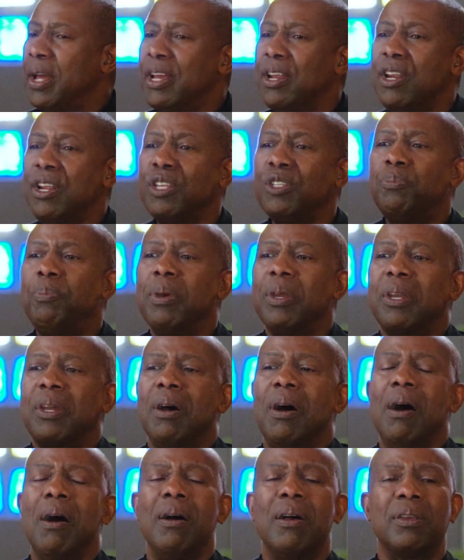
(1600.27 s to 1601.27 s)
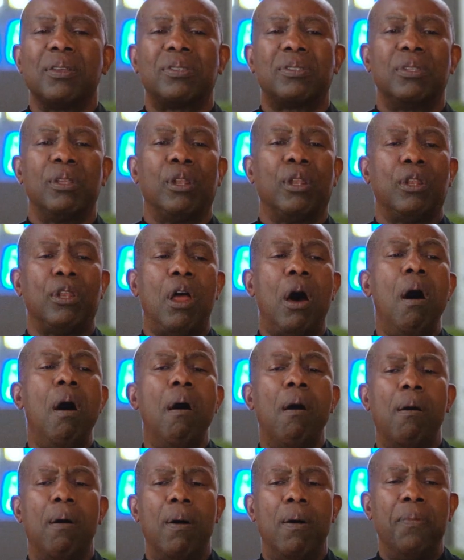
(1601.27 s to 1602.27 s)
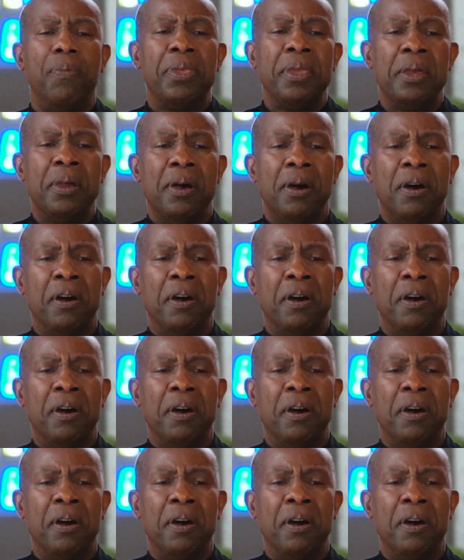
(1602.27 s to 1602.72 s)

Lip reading: it is because the law